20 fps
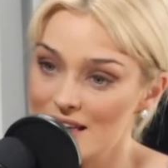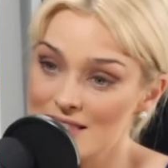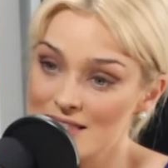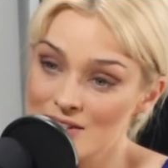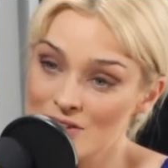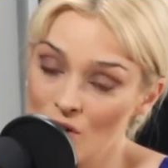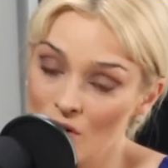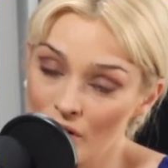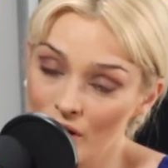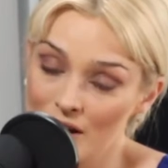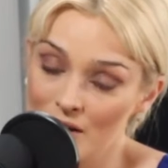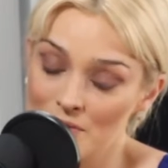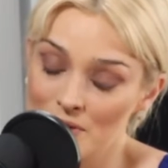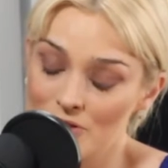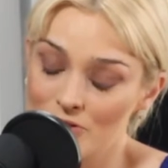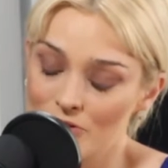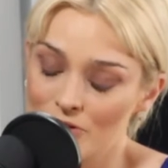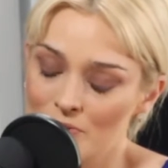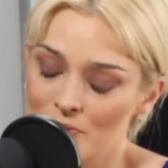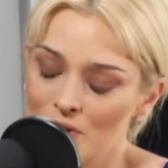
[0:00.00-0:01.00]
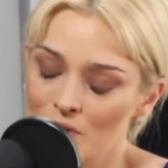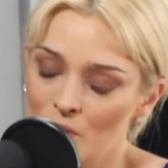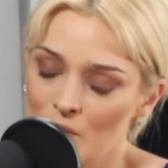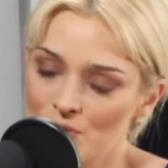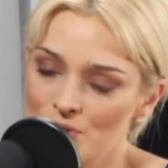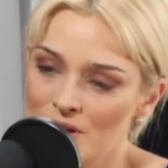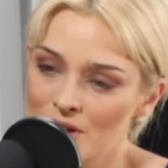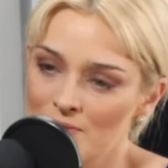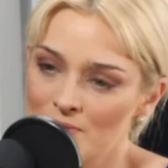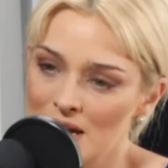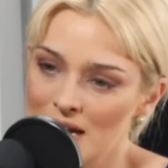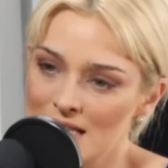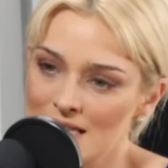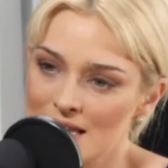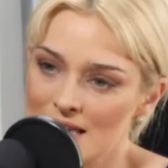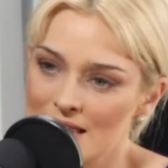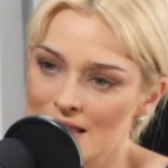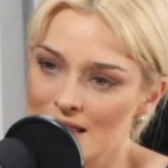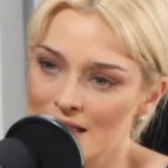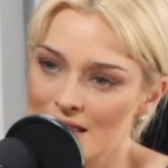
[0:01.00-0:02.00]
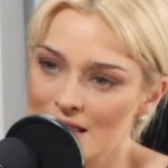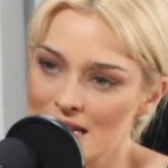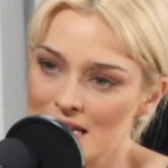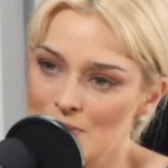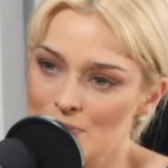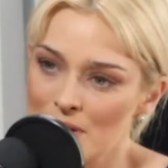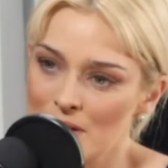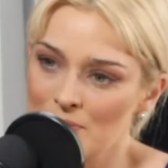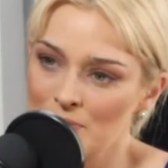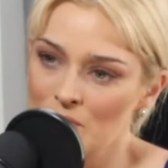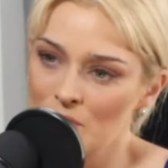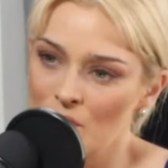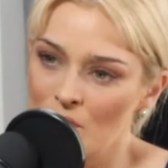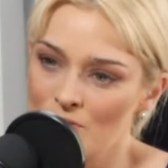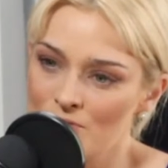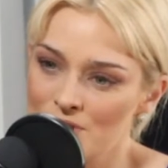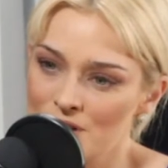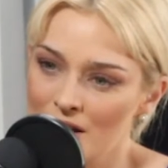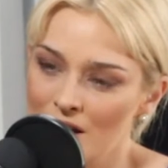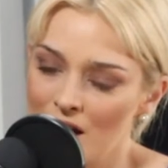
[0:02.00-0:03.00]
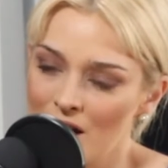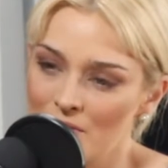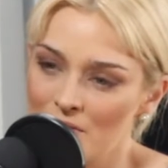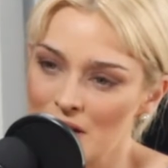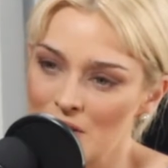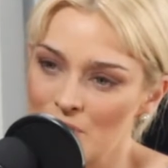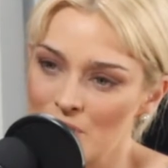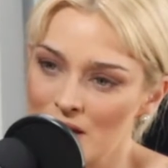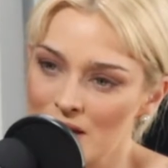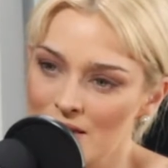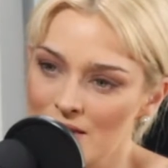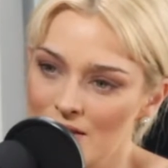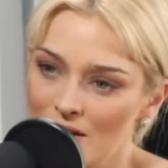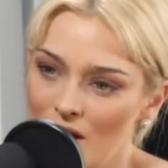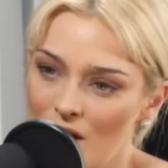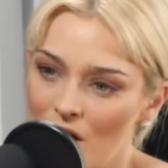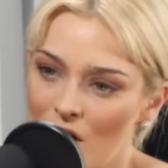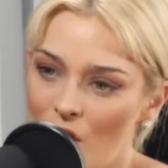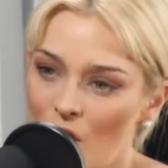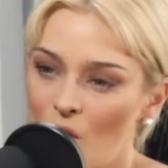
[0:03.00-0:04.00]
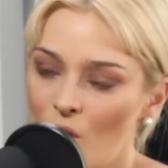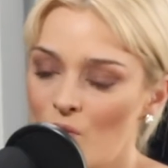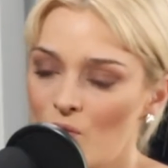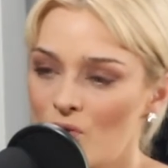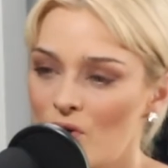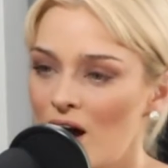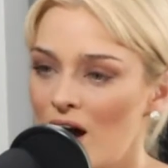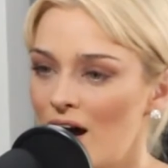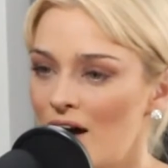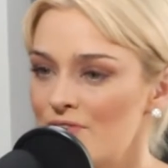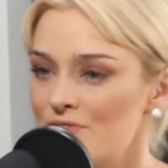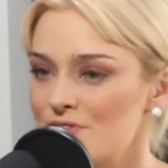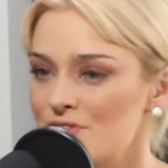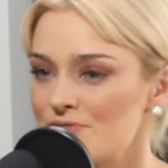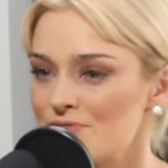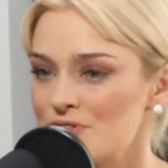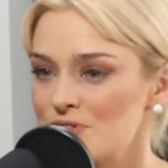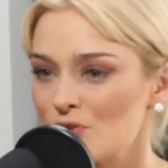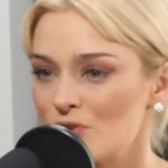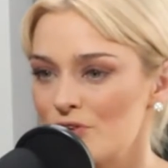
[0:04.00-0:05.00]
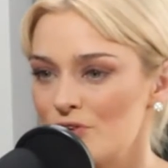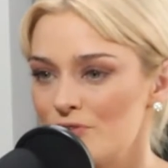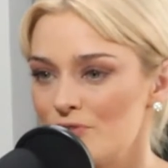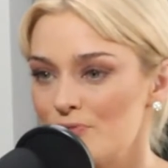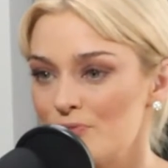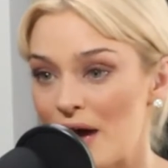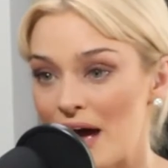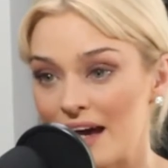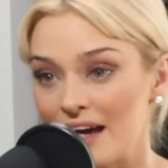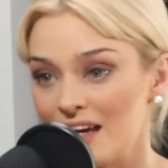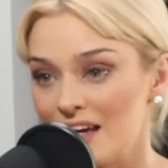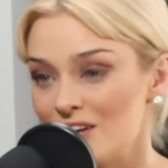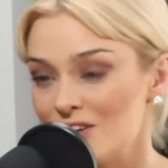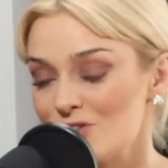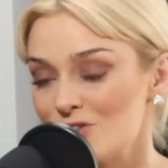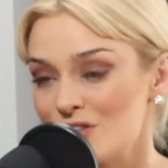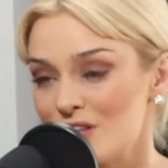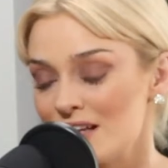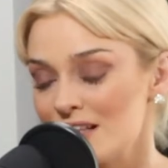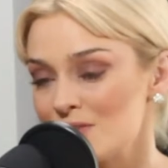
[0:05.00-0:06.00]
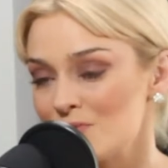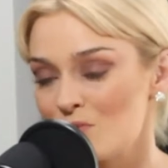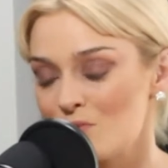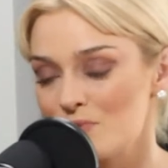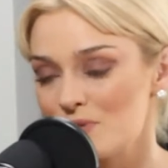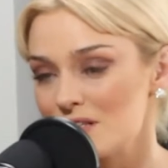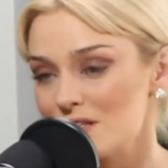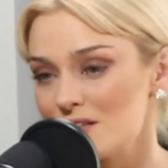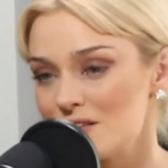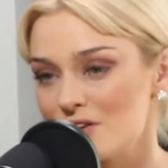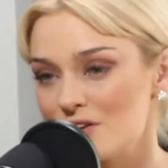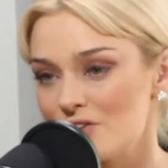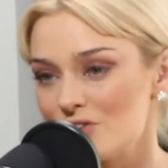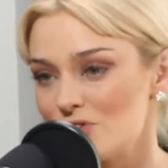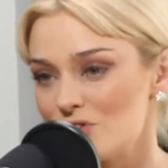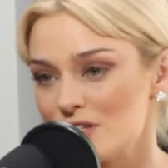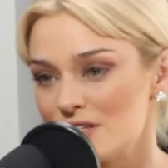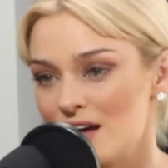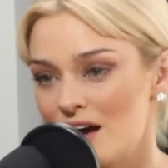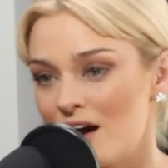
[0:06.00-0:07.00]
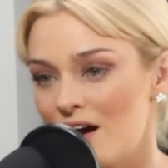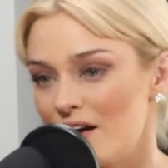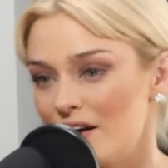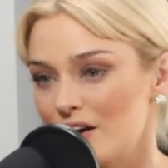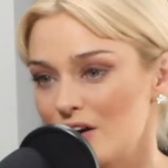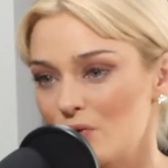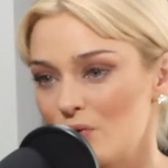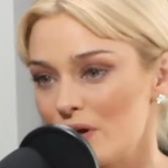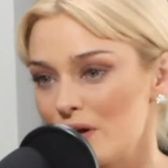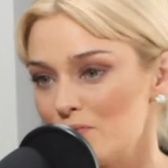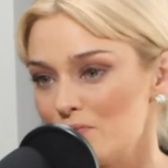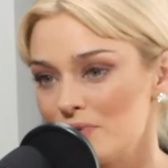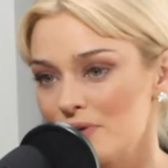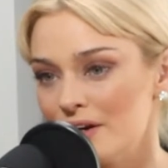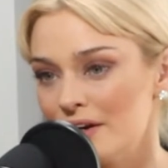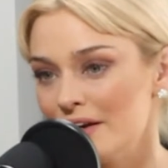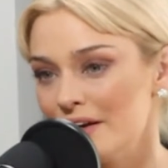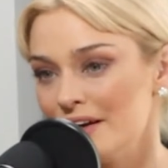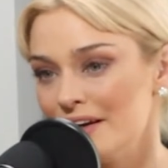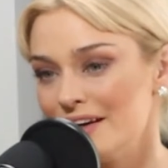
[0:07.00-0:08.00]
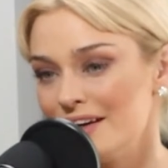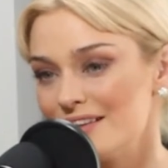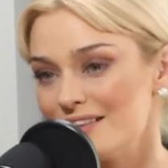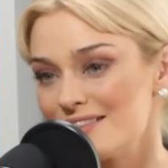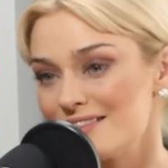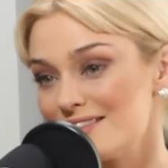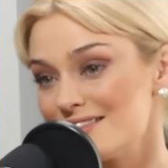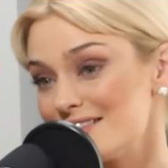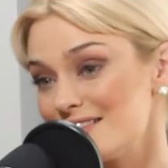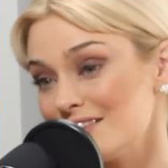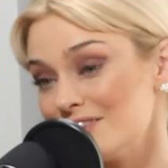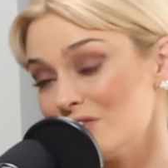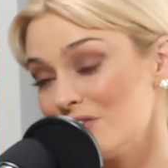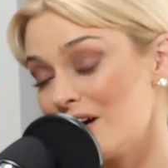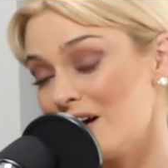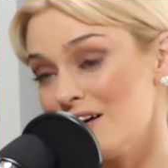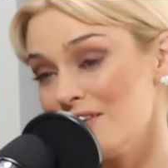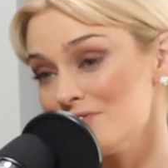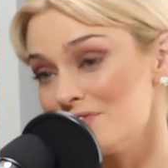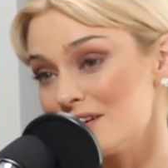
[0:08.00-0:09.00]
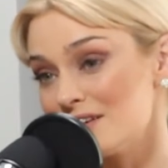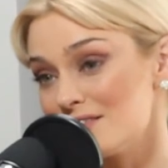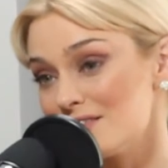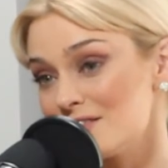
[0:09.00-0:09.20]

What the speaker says: It's not coming through, but it also means that these people are often coming with a whole raft of sort of baggage that small business owners just aren't equipped to look after.